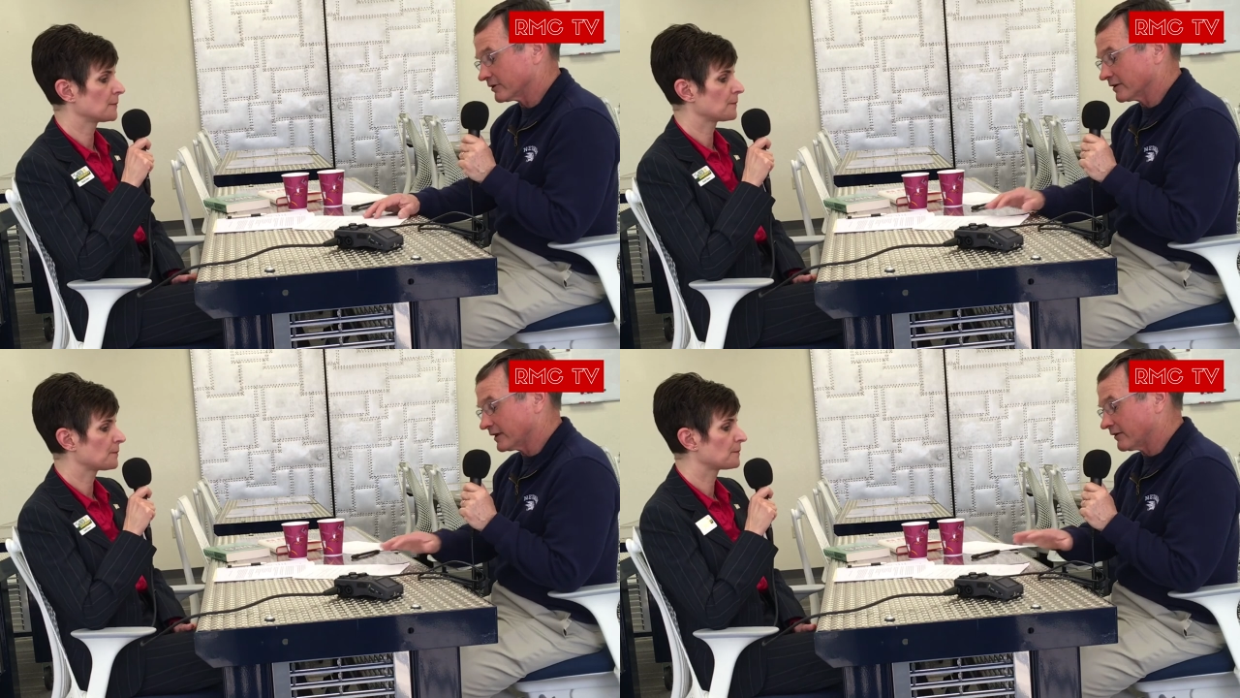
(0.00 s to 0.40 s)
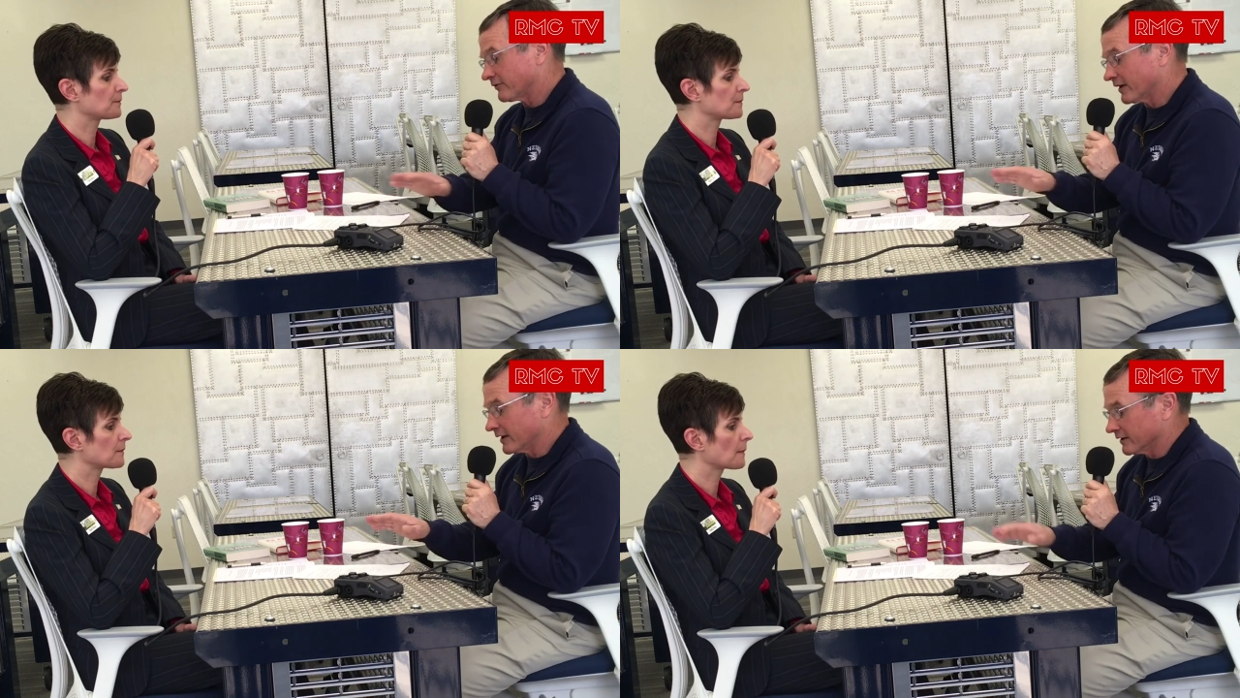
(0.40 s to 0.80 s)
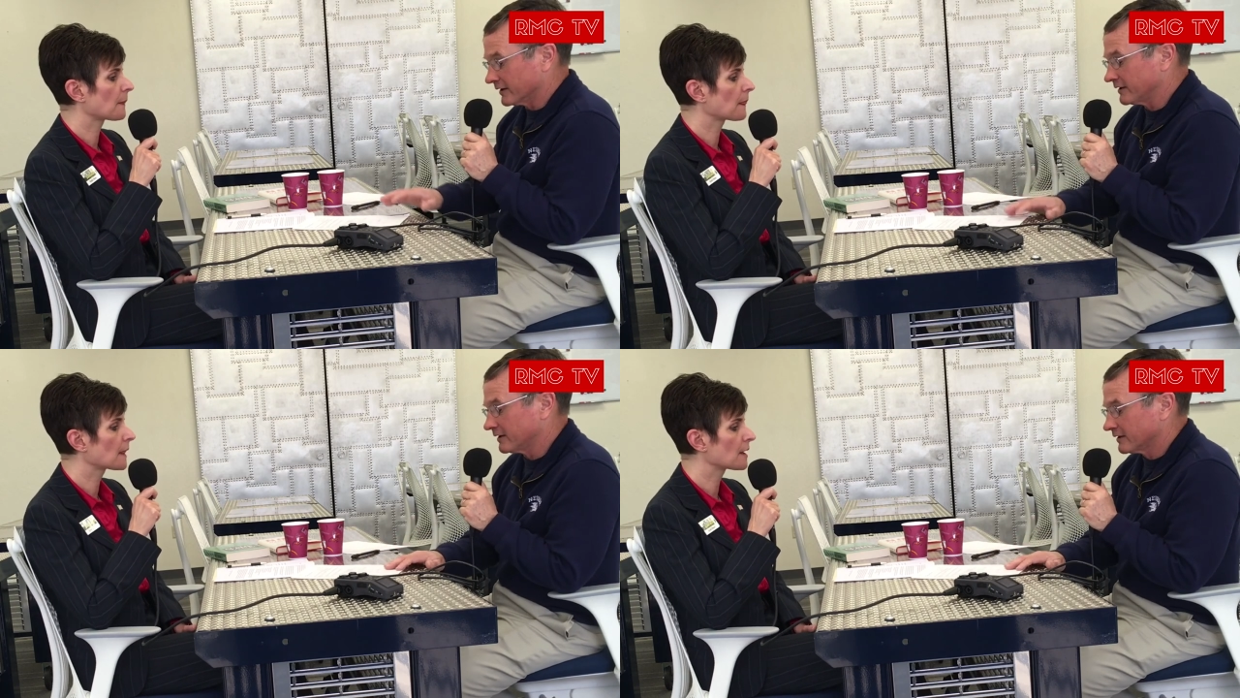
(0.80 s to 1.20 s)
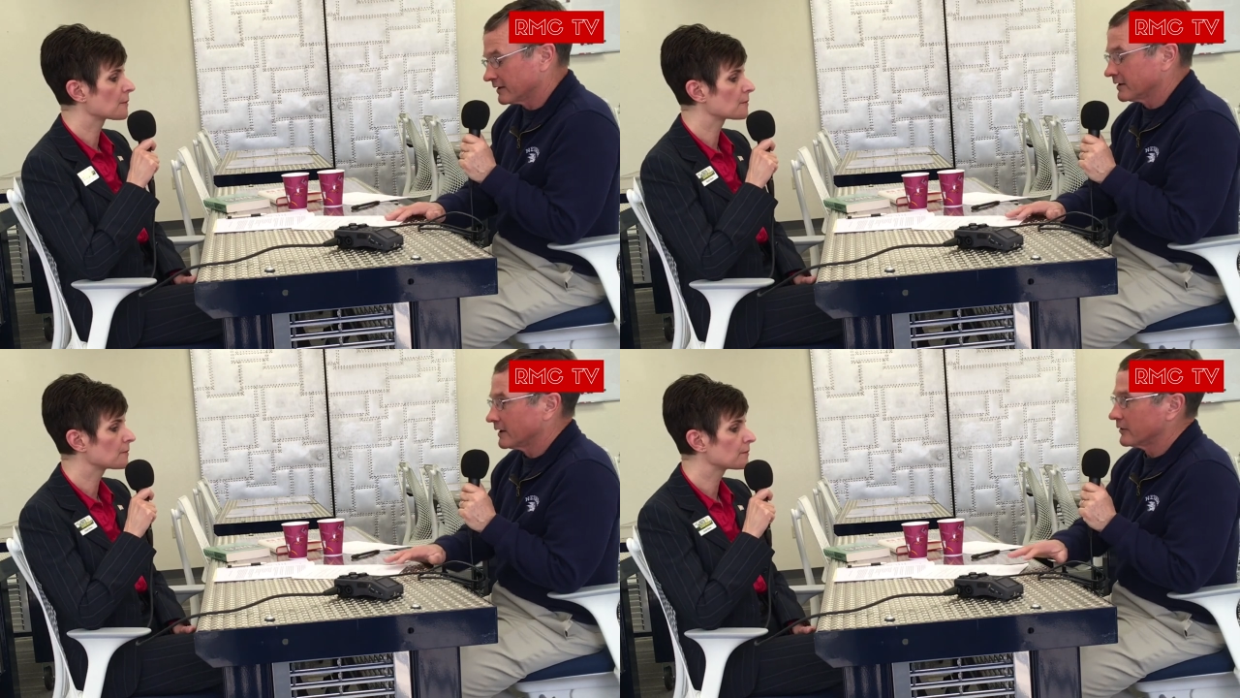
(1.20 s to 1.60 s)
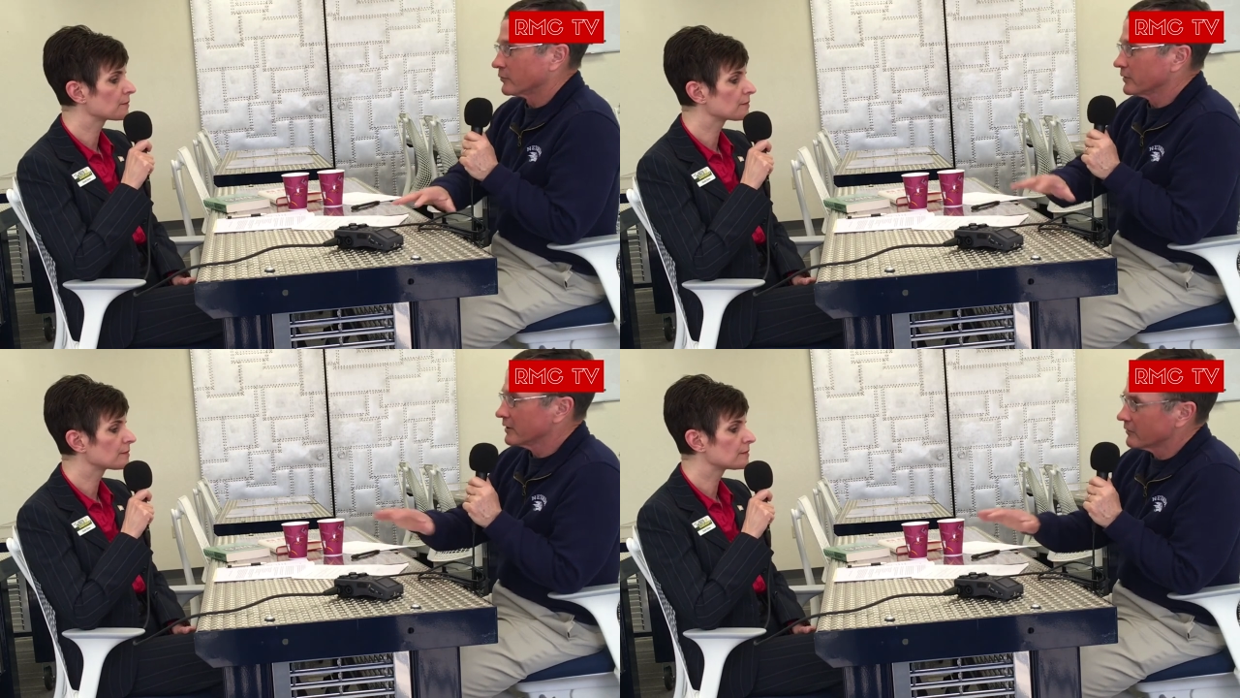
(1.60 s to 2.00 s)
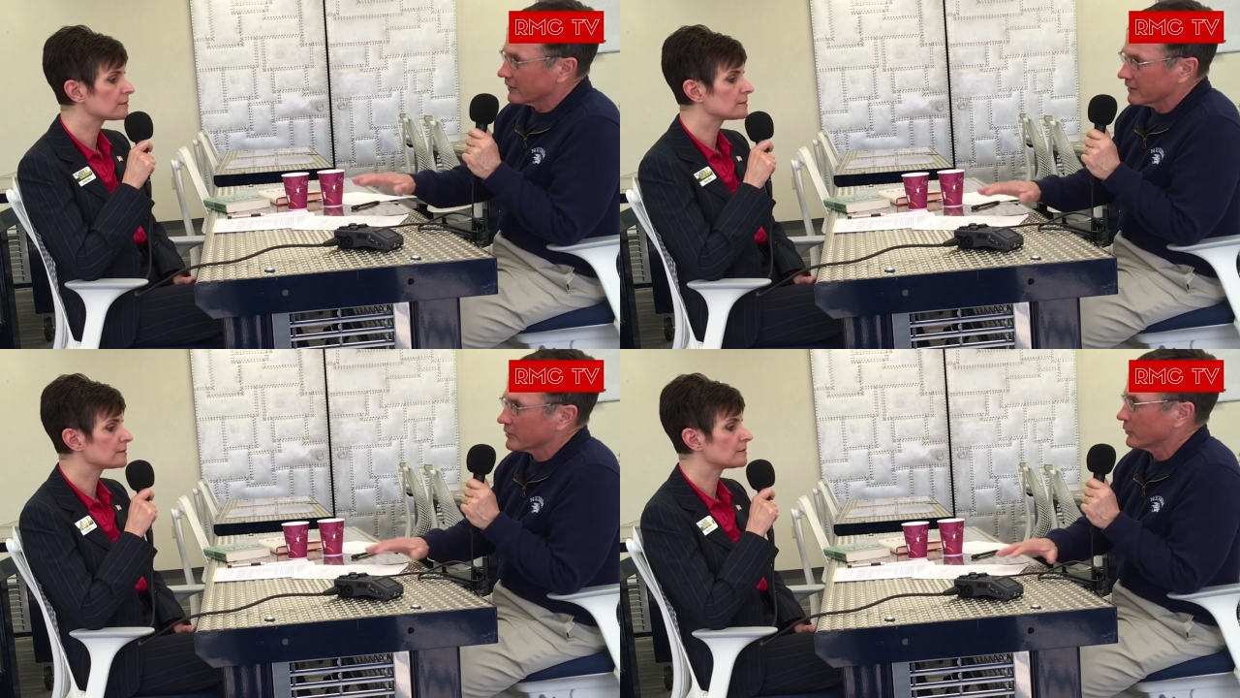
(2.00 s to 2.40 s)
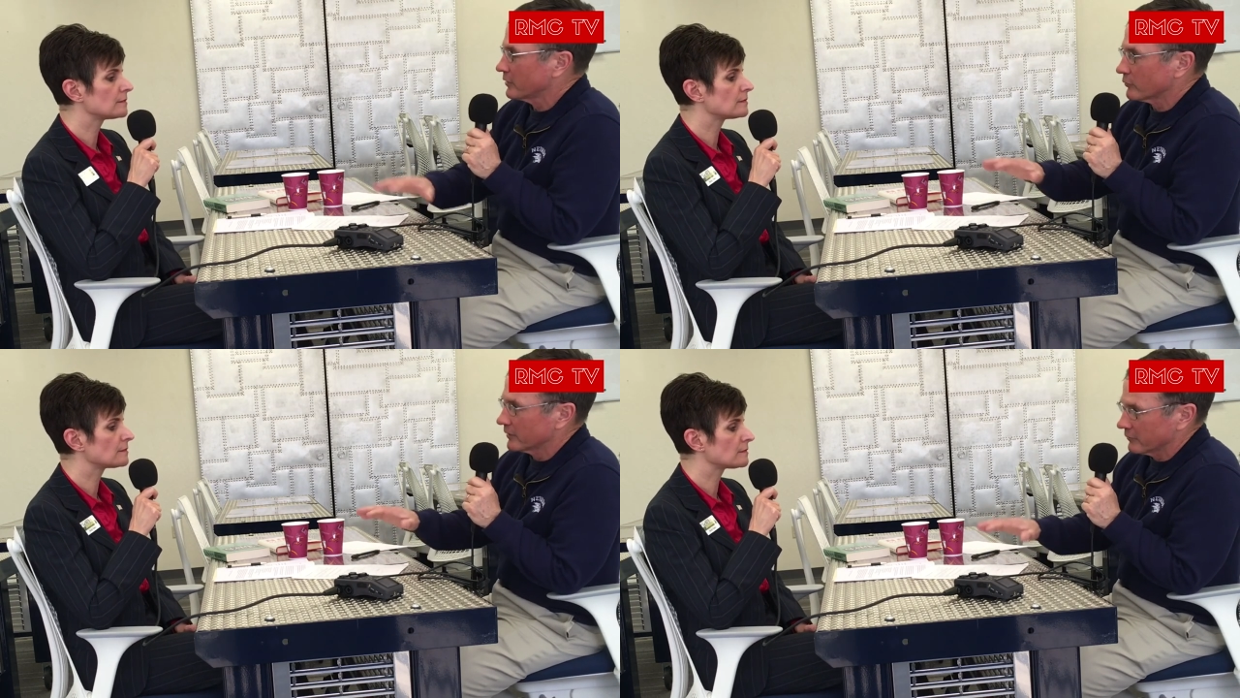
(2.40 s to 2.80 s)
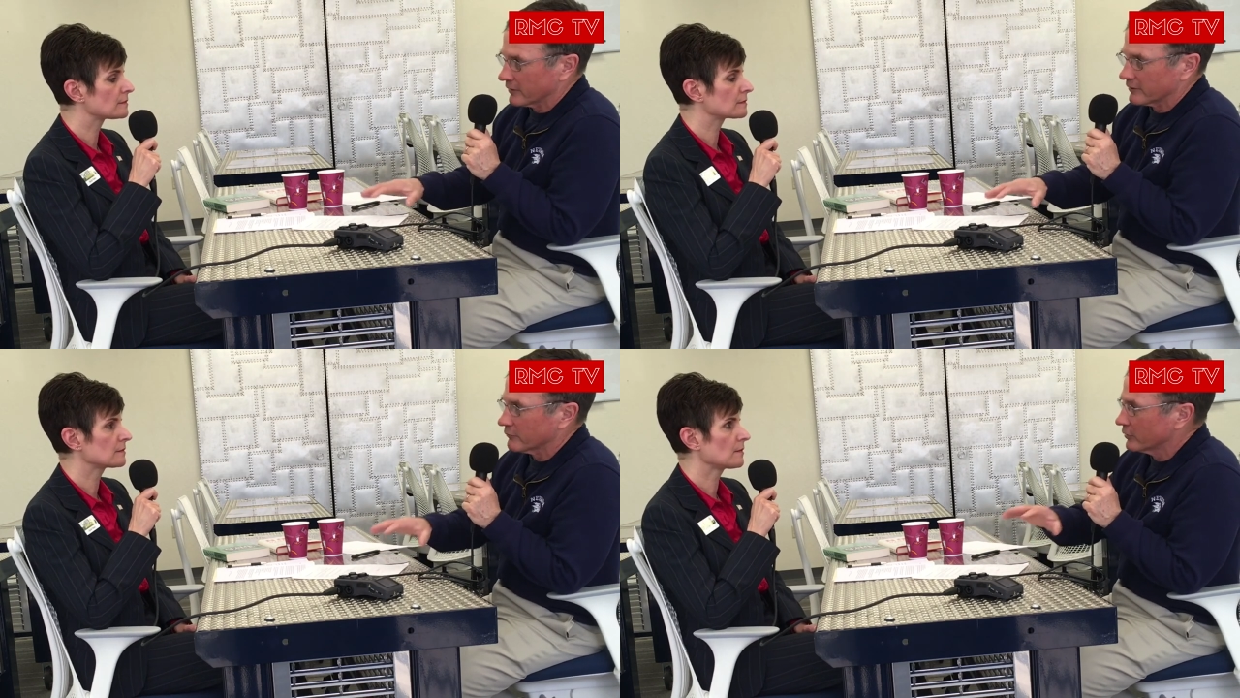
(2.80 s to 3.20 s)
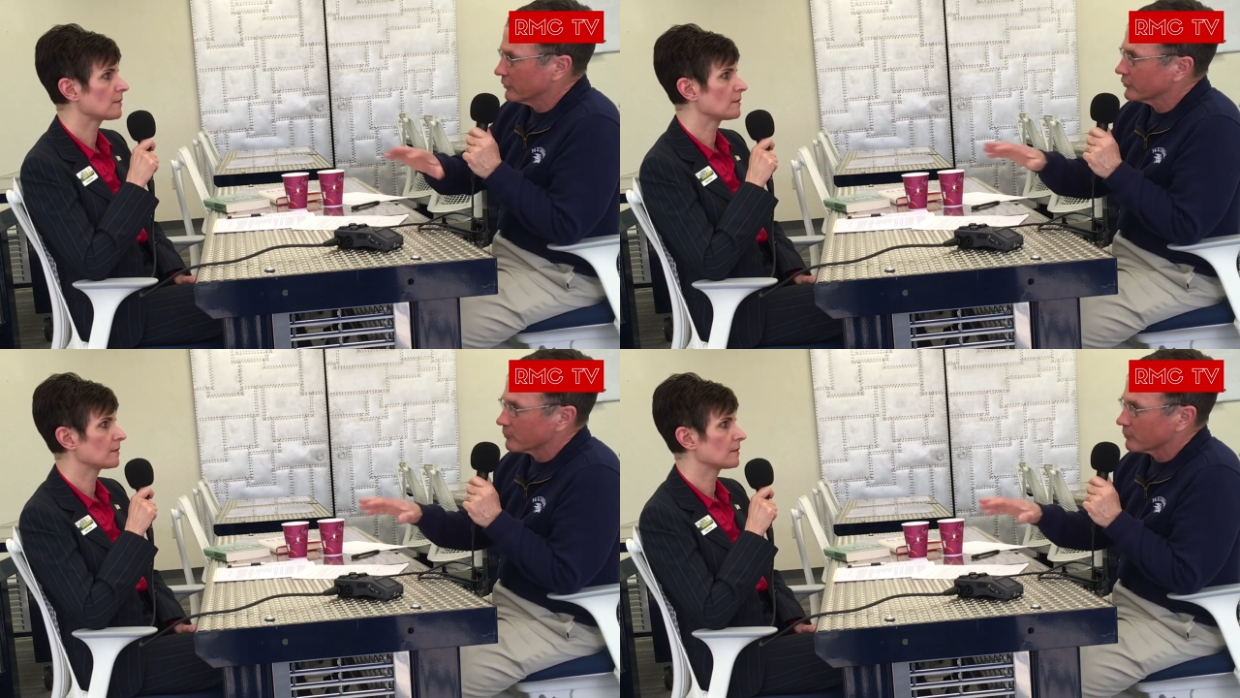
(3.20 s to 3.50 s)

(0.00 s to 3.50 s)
Speaker 1: Very good. And finally, in the Reno area, greater Reno area, Reno